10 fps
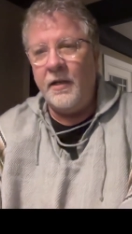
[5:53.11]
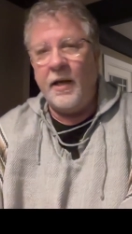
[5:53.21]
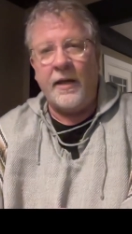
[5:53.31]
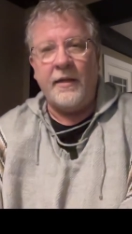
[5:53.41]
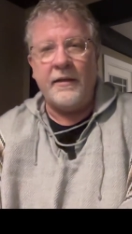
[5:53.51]

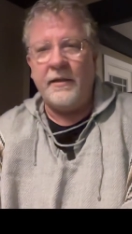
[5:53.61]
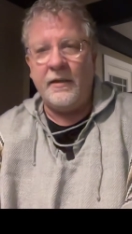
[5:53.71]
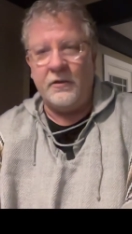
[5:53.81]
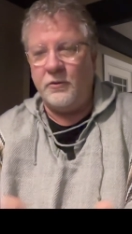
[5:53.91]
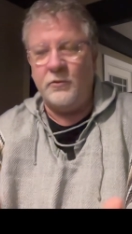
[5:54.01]
I
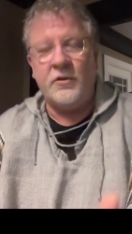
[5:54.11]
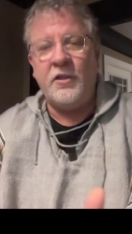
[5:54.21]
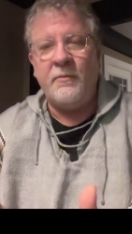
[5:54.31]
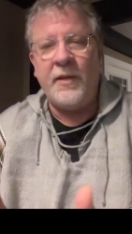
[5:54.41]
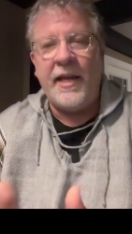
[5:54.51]

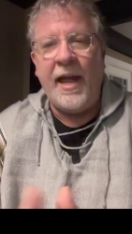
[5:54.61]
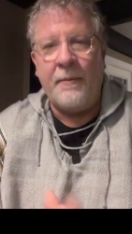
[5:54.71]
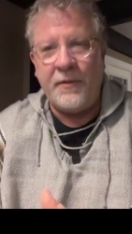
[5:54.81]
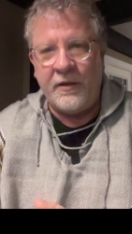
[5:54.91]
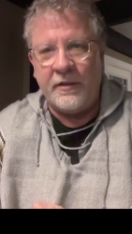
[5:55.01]
couldn't be
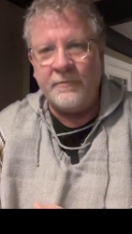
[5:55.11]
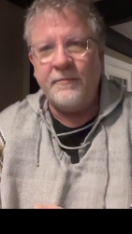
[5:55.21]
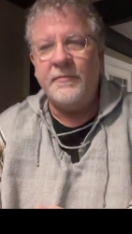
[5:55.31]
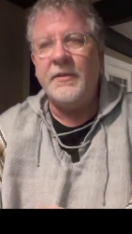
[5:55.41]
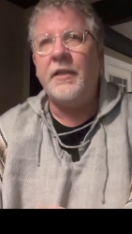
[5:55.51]
happier,
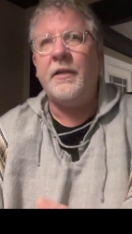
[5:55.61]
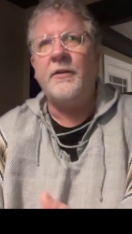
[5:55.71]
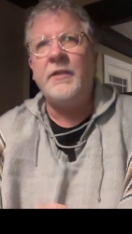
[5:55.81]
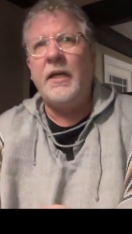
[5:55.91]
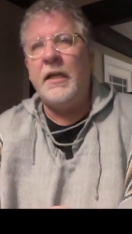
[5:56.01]
you know.